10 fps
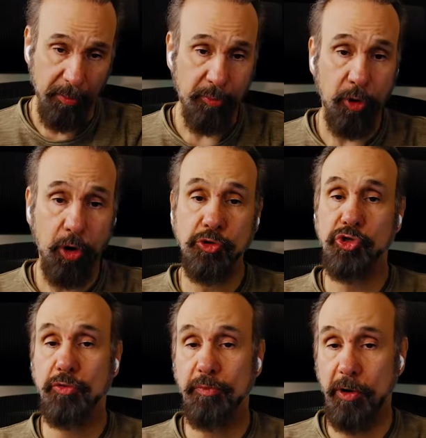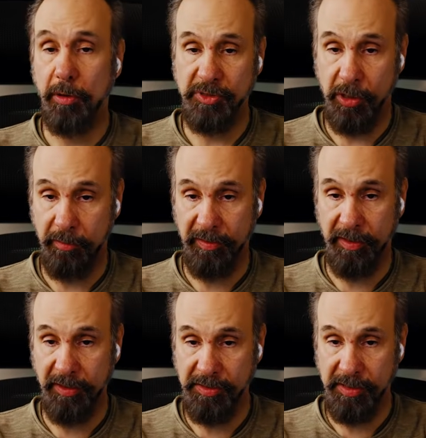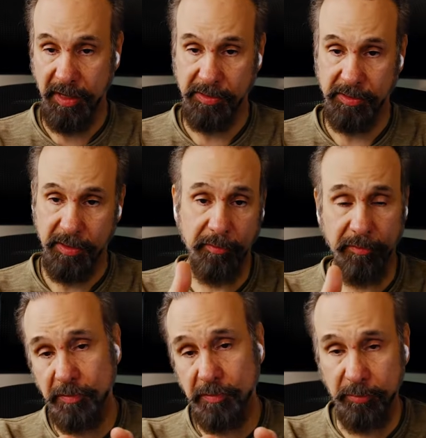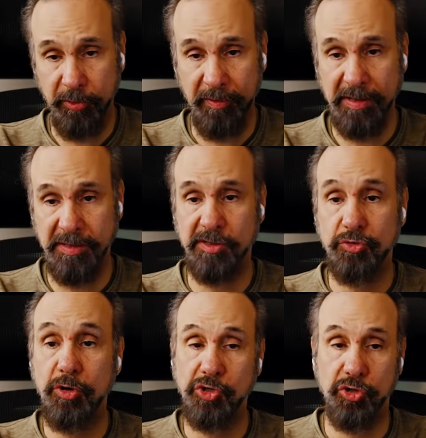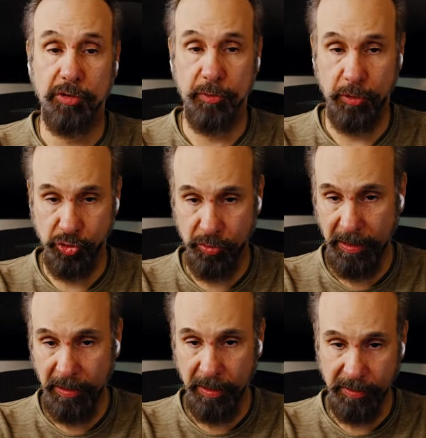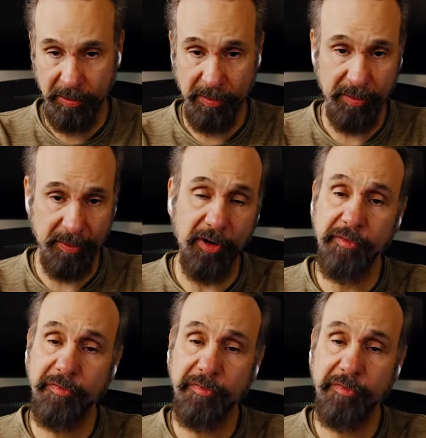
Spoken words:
approach to problem solving in this case. First of all, it provides a structured approach, right? Like the very